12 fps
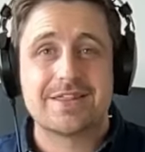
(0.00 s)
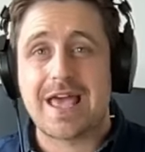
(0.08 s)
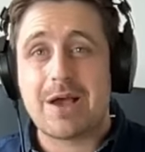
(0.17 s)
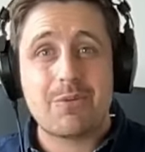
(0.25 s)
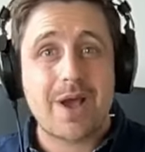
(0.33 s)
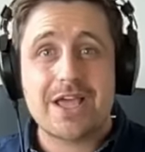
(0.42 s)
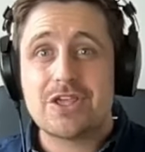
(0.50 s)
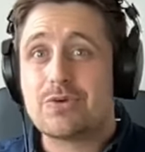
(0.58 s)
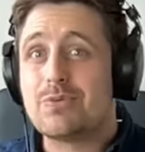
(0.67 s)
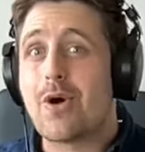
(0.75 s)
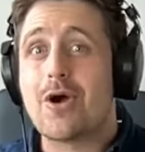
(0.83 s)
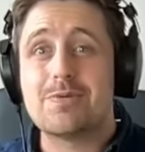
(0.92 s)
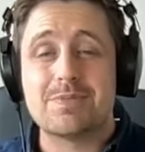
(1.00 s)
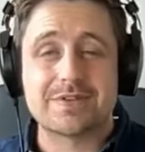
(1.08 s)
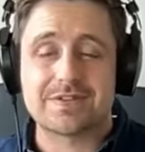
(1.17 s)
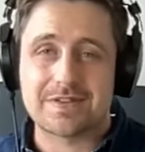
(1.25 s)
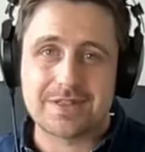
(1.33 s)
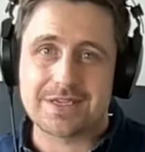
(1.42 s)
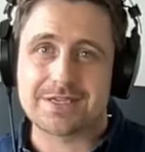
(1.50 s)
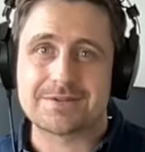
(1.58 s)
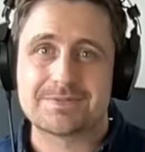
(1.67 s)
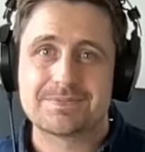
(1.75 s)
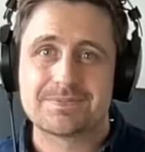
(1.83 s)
That way you won't miss a thing.